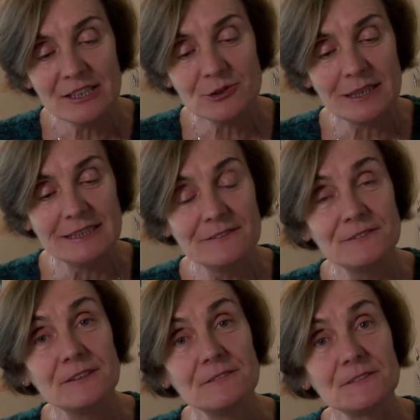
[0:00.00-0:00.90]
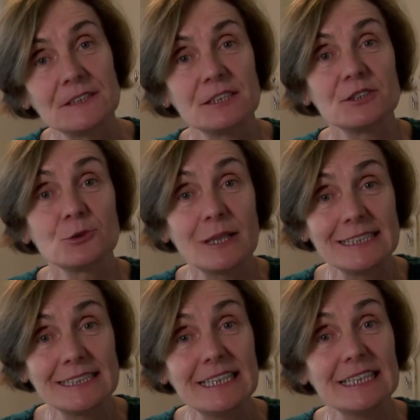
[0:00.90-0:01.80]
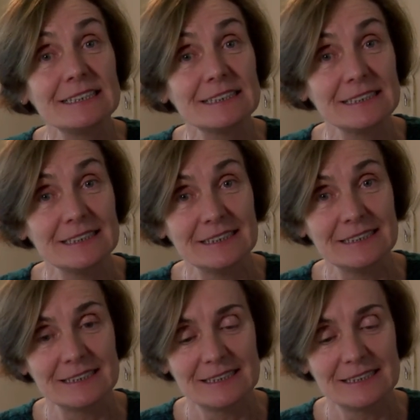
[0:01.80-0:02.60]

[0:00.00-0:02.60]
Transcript: 25th, 2018.